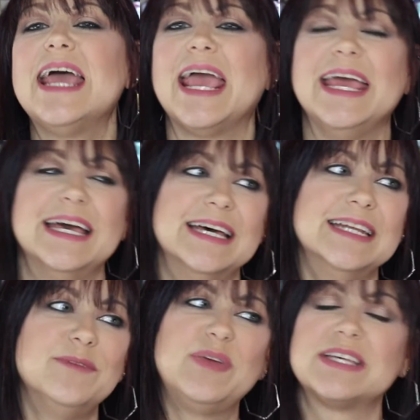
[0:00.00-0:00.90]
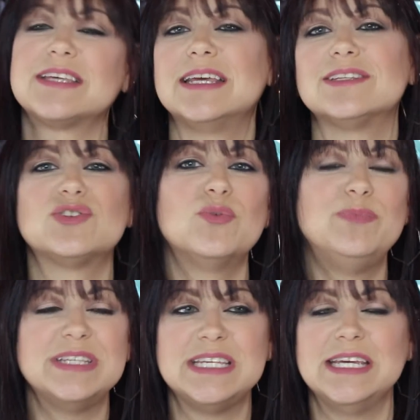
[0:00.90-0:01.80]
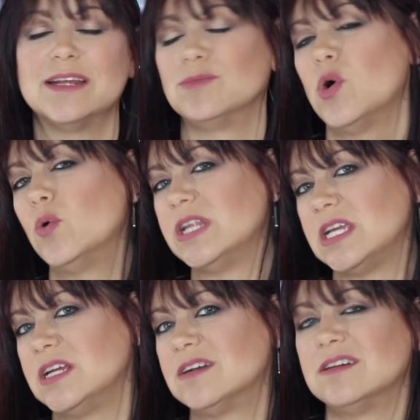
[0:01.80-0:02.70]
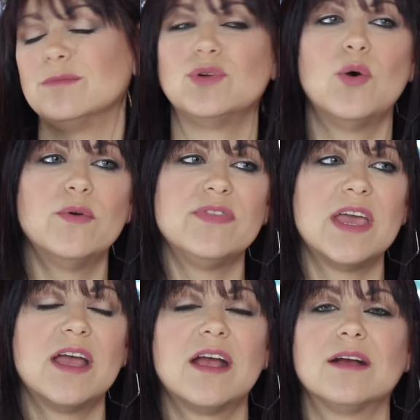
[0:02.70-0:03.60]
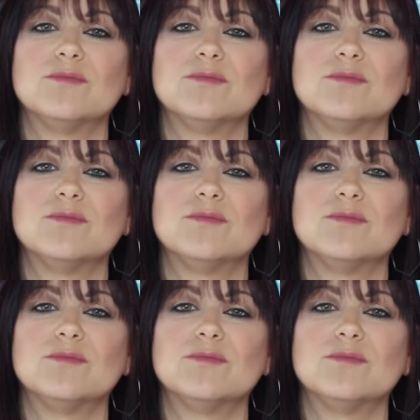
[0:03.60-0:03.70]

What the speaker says: And because I get so busy and I'm going here and I'm going there,